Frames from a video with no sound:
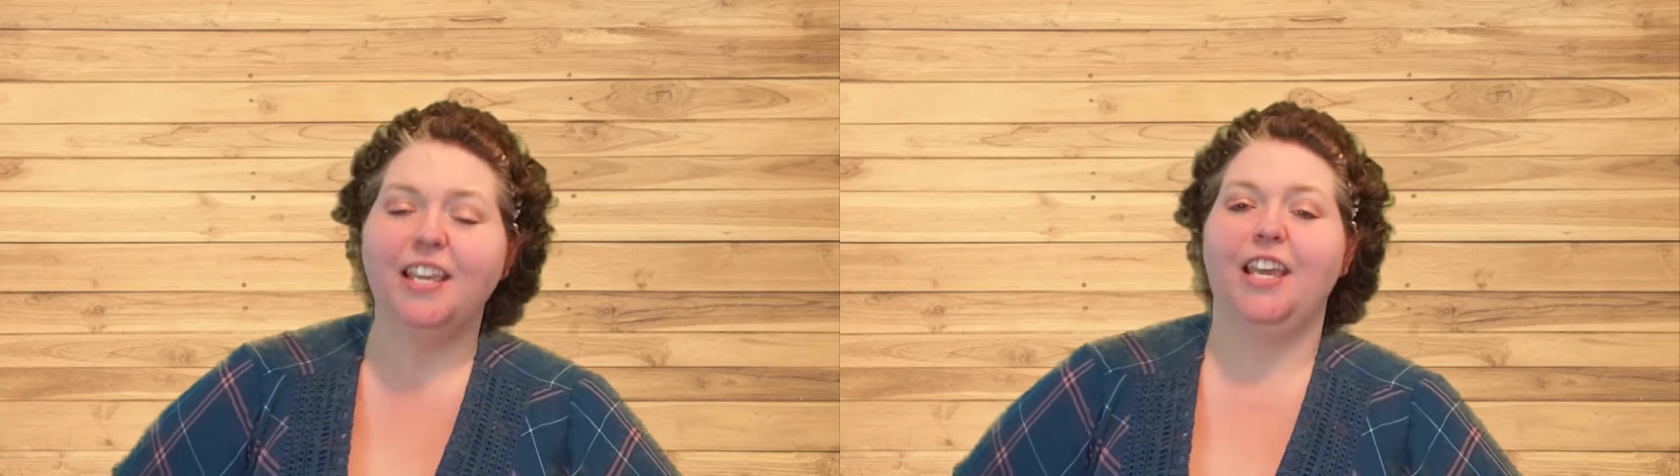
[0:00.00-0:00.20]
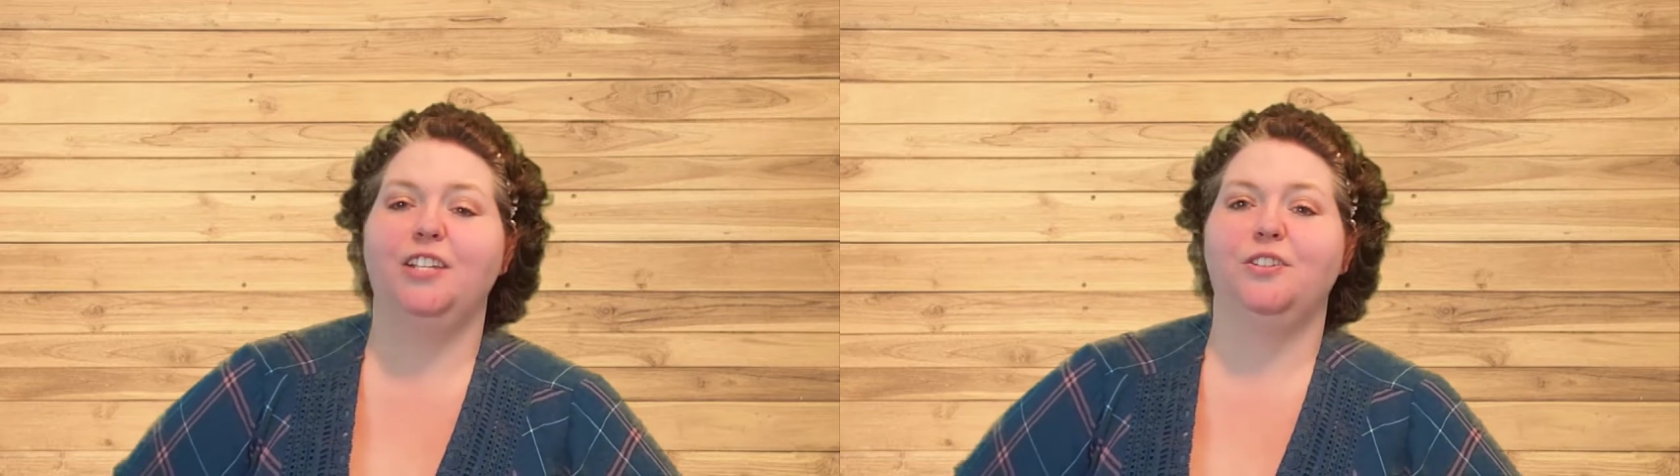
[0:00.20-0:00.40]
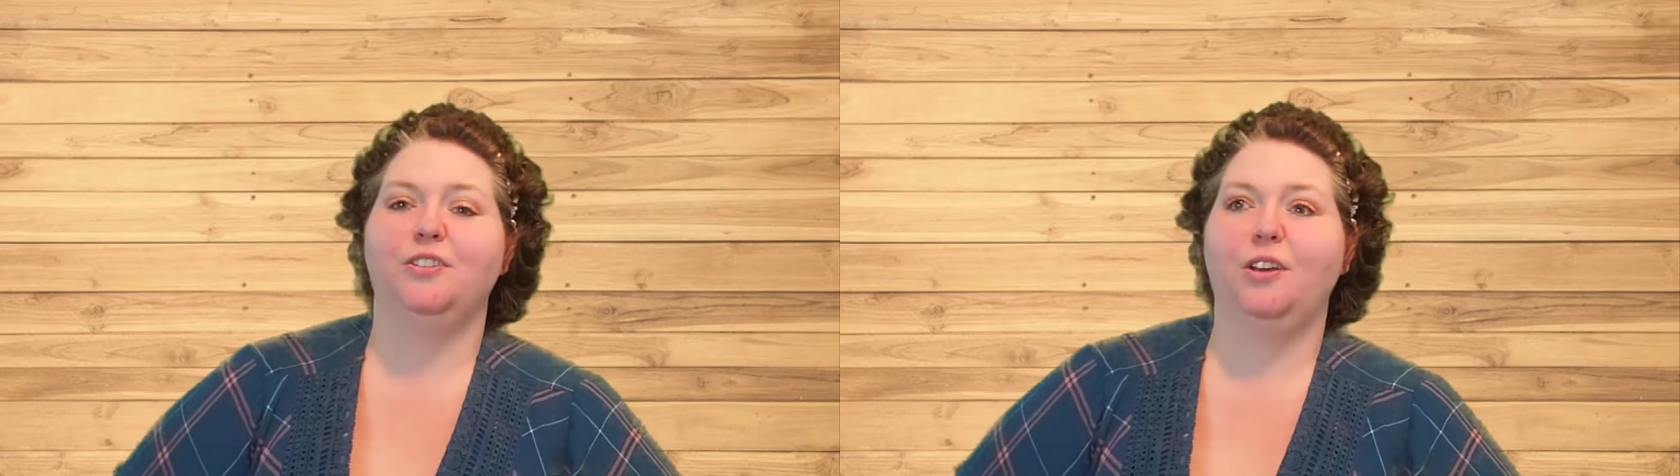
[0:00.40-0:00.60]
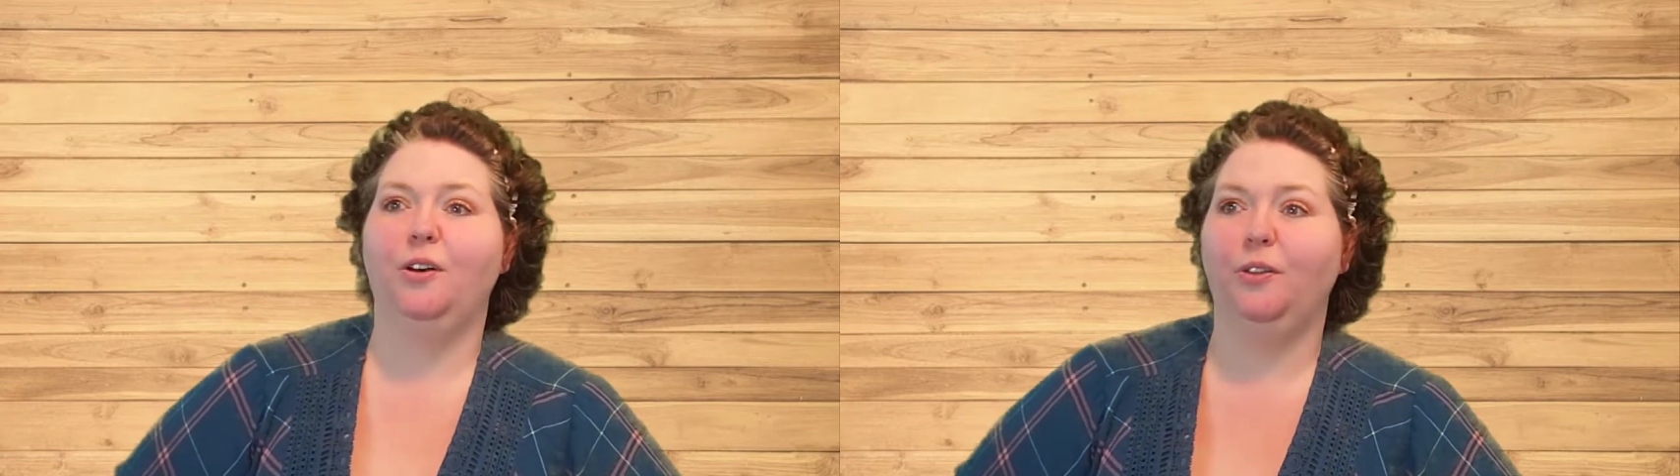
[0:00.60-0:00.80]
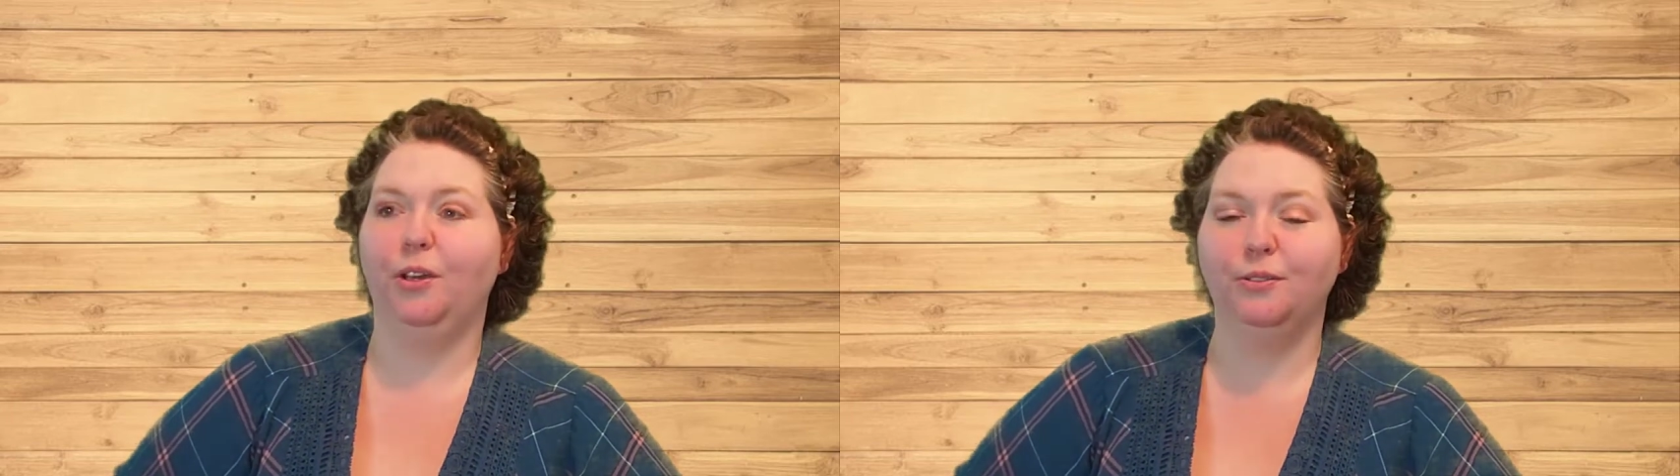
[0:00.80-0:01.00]
And
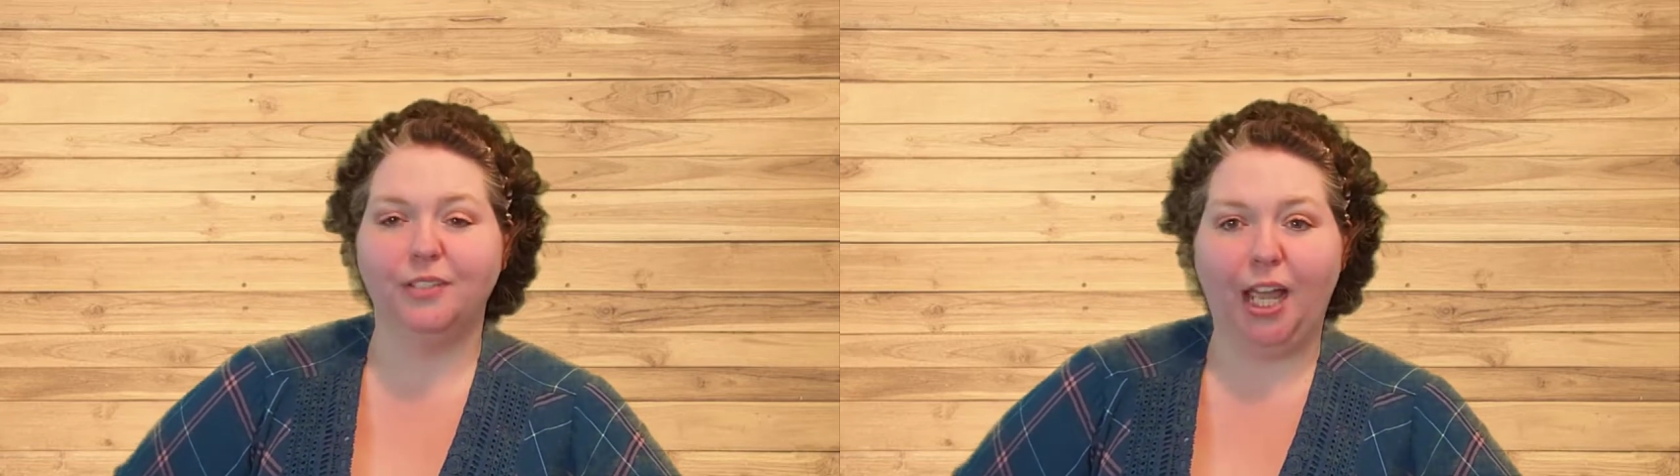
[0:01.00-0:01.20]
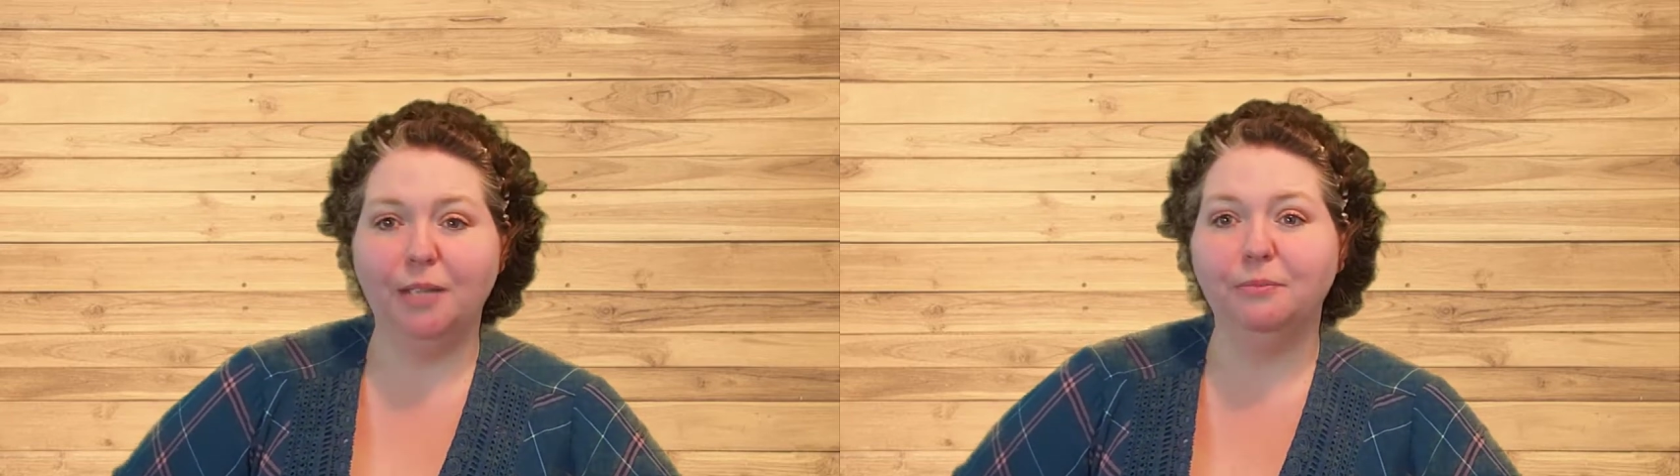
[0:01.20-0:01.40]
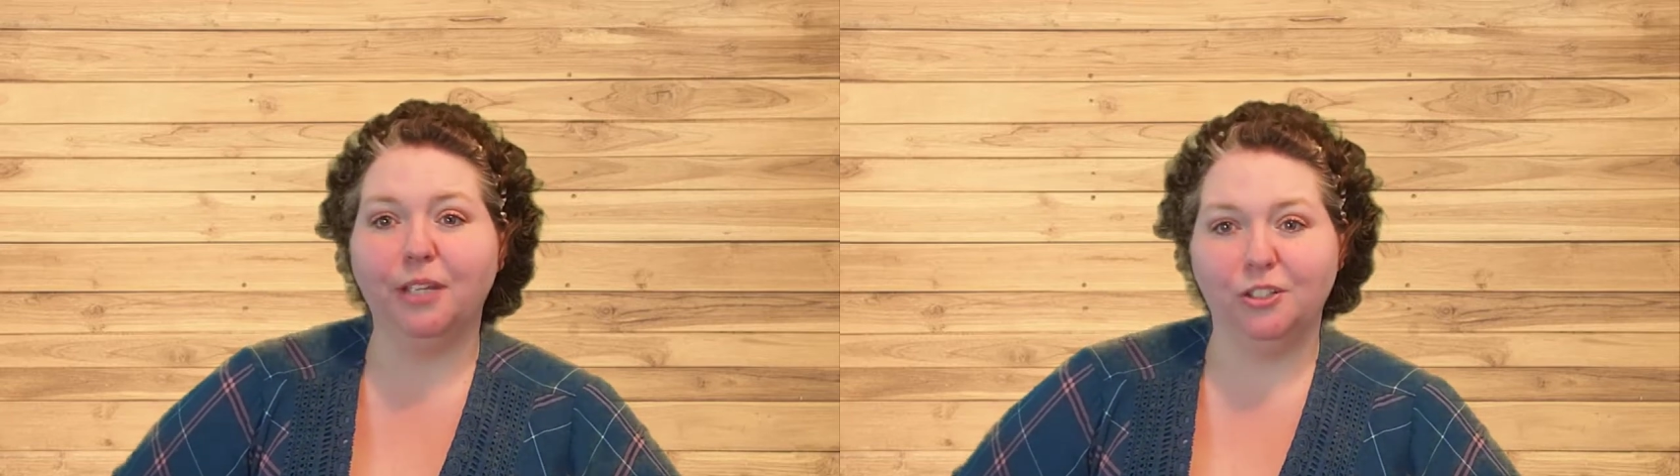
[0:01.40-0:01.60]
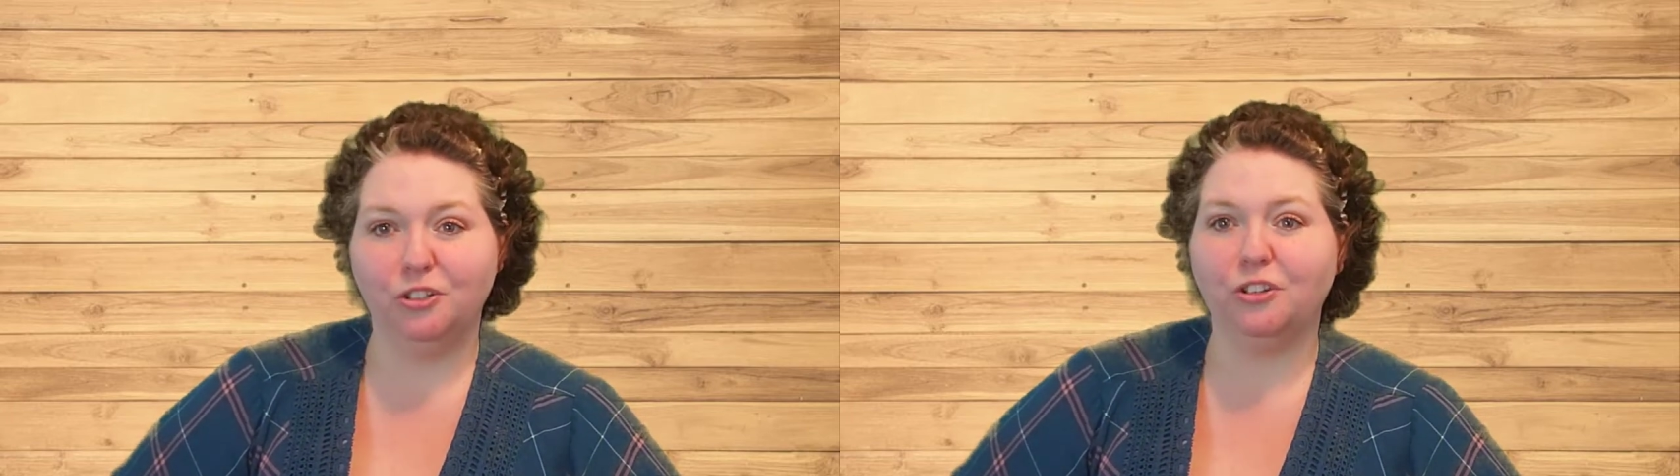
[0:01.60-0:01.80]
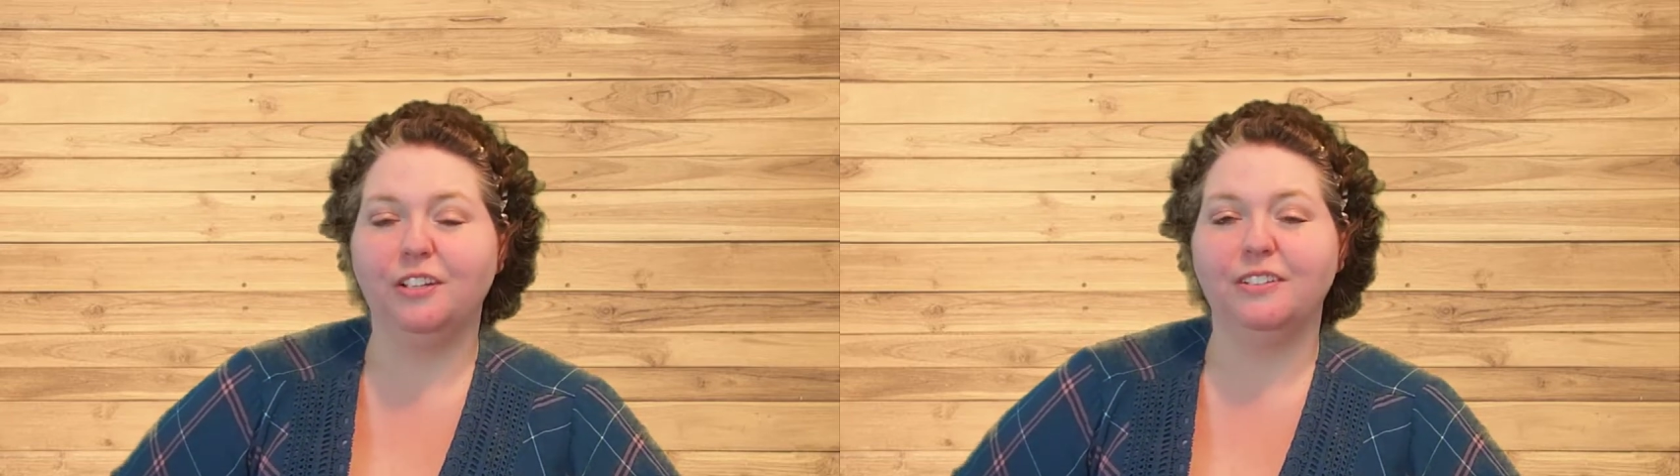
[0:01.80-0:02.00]
so those time
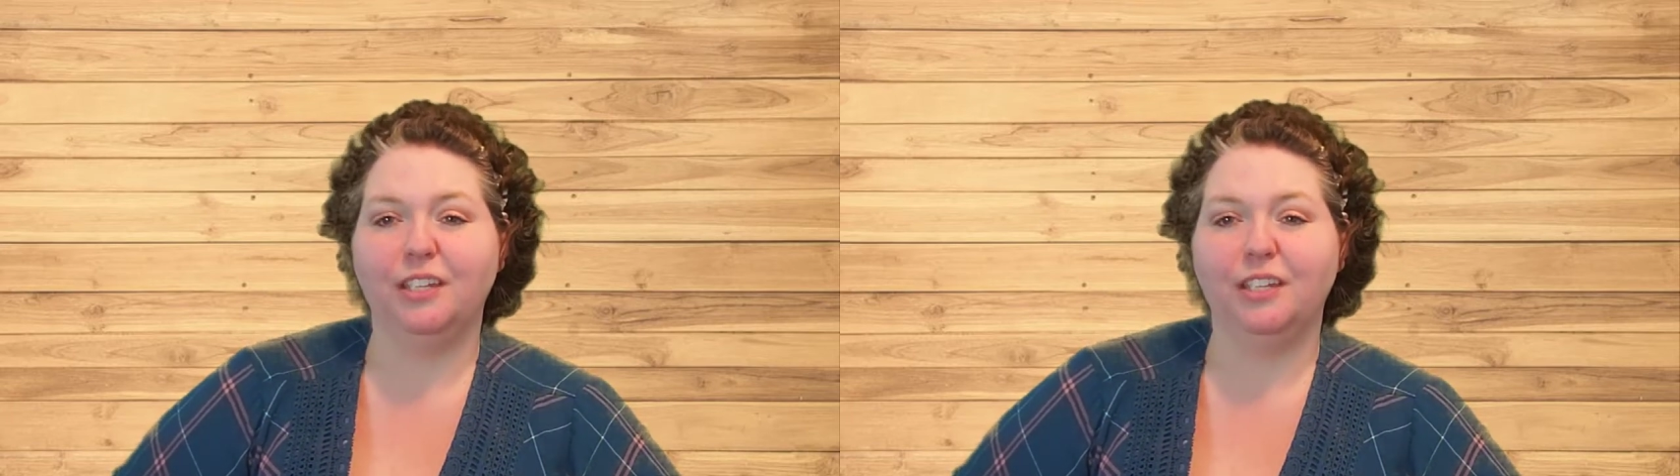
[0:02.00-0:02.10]
constraints